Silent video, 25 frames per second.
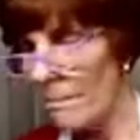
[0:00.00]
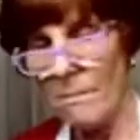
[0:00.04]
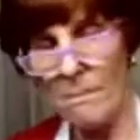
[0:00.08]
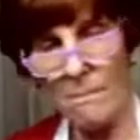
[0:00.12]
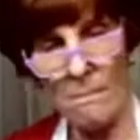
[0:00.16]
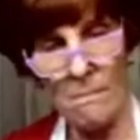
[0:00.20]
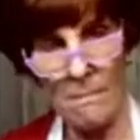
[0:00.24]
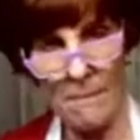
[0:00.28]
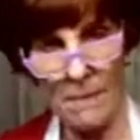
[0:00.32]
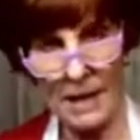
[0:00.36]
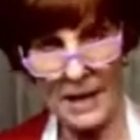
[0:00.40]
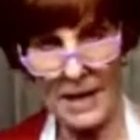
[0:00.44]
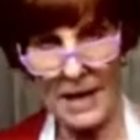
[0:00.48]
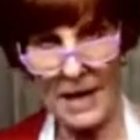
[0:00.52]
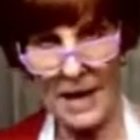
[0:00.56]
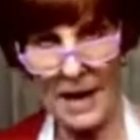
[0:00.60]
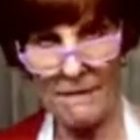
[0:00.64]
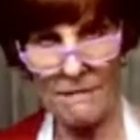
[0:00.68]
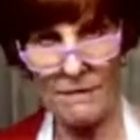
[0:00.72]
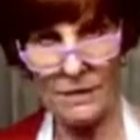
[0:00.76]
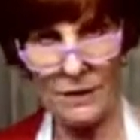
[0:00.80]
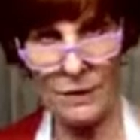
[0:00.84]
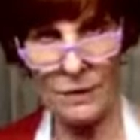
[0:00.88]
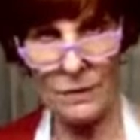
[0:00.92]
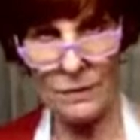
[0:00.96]
might have a
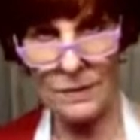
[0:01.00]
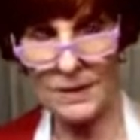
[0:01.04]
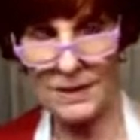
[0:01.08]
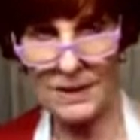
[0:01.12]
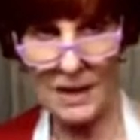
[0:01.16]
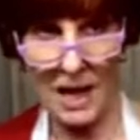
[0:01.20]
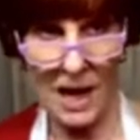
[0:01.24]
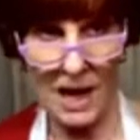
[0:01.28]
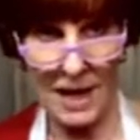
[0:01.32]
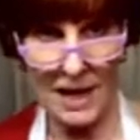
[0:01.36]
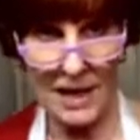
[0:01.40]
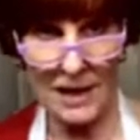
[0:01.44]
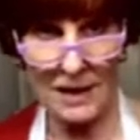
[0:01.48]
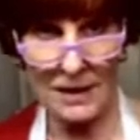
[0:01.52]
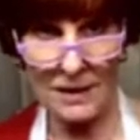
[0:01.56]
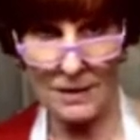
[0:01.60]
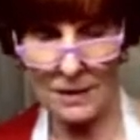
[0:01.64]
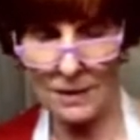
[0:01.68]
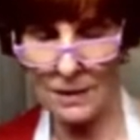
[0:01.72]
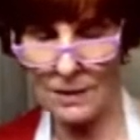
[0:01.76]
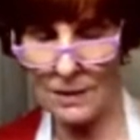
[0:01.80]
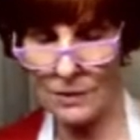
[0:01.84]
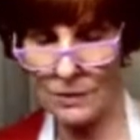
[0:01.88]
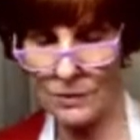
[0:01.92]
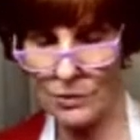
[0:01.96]
new sign,
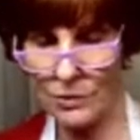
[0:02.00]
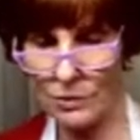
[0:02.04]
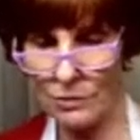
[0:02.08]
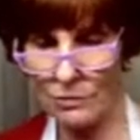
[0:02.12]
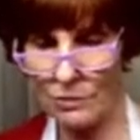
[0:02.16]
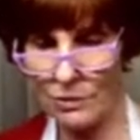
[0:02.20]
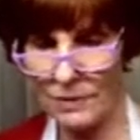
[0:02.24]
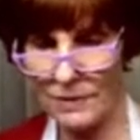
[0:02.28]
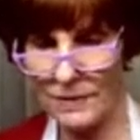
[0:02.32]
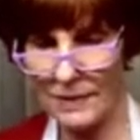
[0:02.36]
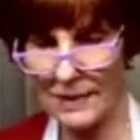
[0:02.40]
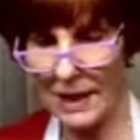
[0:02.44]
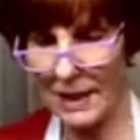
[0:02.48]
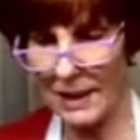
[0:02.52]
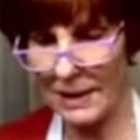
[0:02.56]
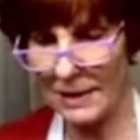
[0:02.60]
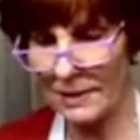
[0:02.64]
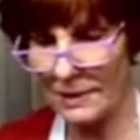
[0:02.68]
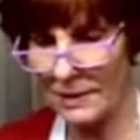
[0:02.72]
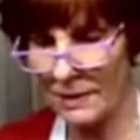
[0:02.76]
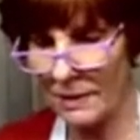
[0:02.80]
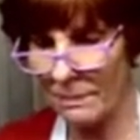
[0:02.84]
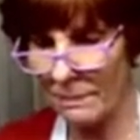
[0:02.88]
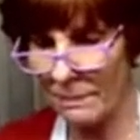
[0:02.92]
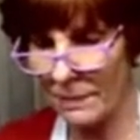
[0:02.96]
two new signs
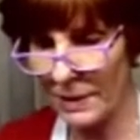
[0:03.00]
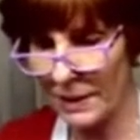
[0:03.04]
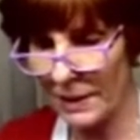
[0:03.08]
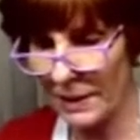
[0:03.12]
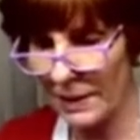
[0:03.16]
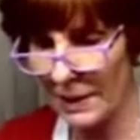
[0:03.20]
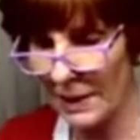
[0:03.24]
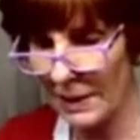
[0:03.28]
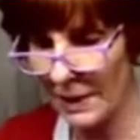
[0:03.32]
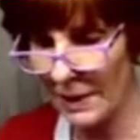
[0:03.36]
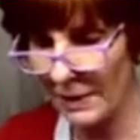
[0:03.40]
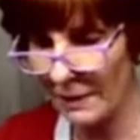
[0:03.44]
on Monday.